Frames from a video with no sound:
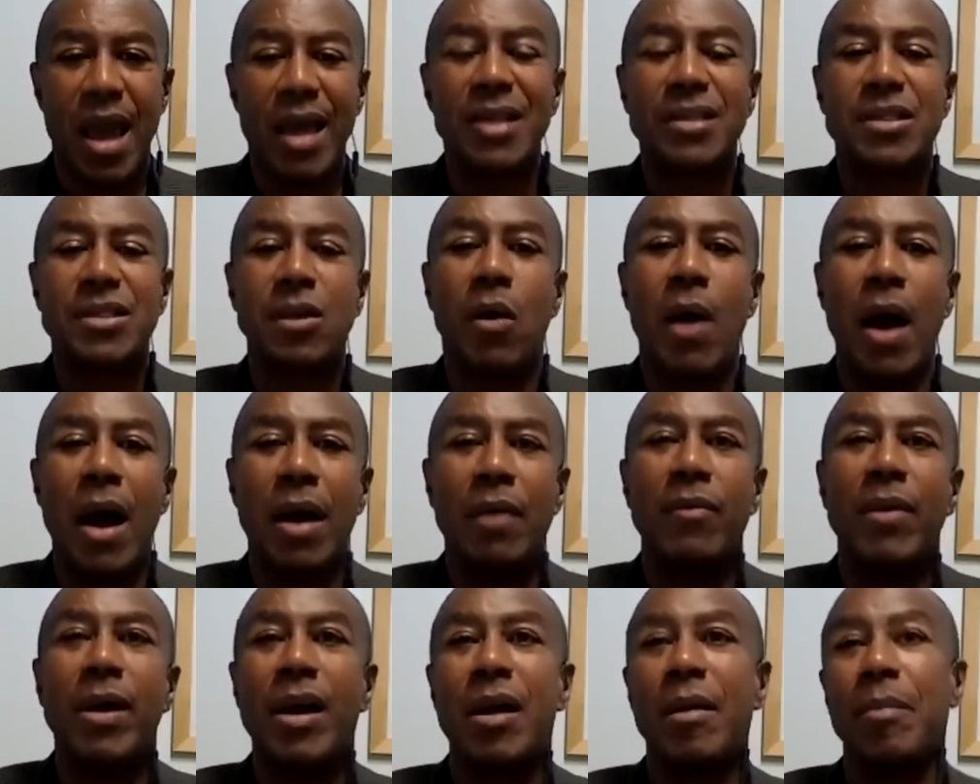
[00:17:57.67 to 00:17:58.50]
And so
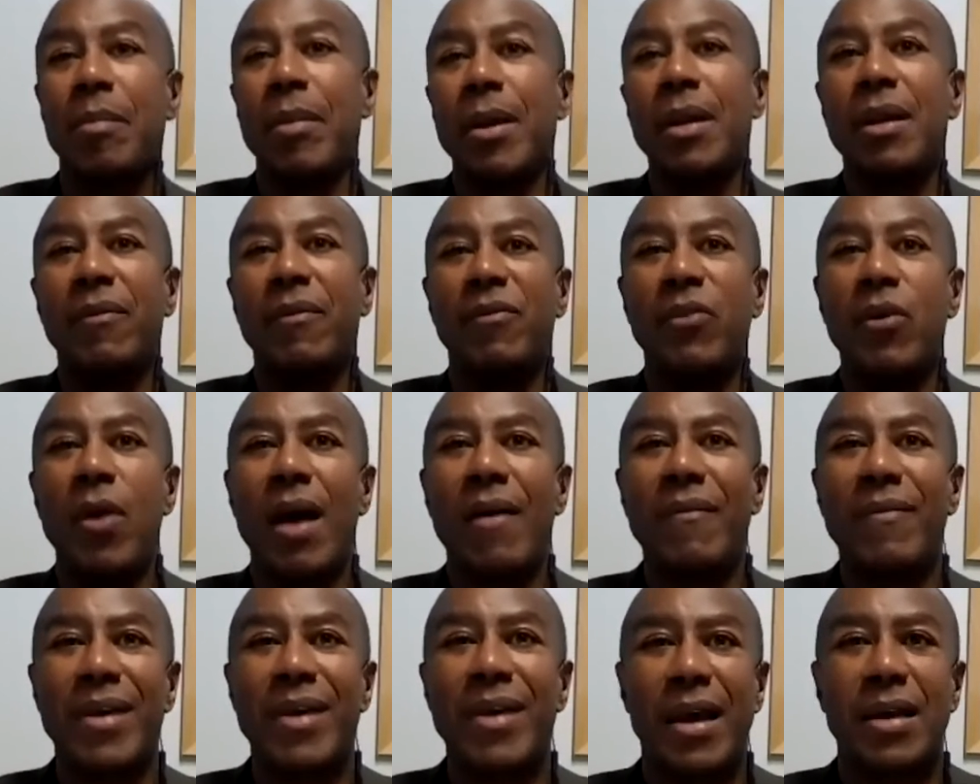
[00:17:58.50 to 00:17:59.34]
I'd recommend if you
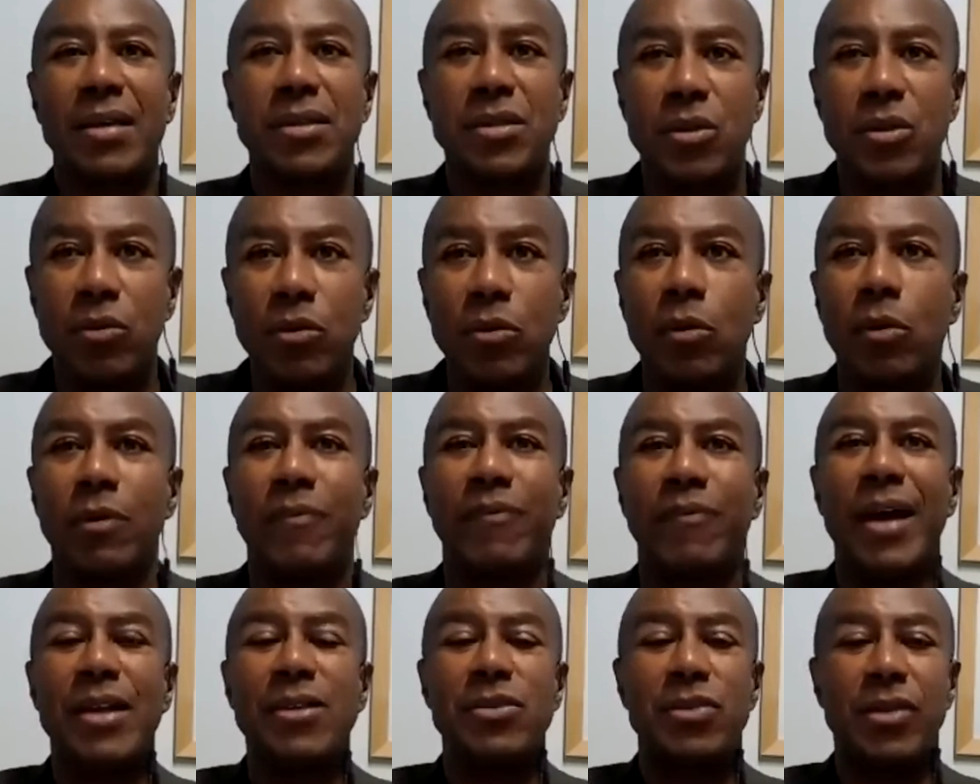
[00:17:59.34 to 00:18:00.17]
have guests, you
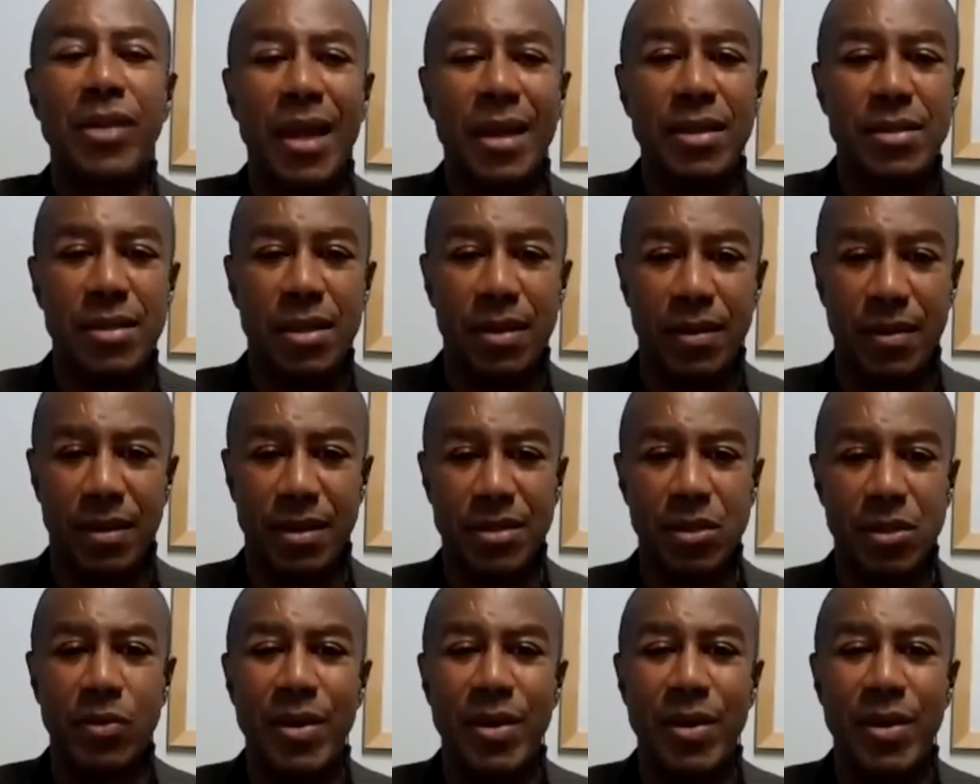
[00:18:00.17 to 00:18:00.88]
invite your guests to this.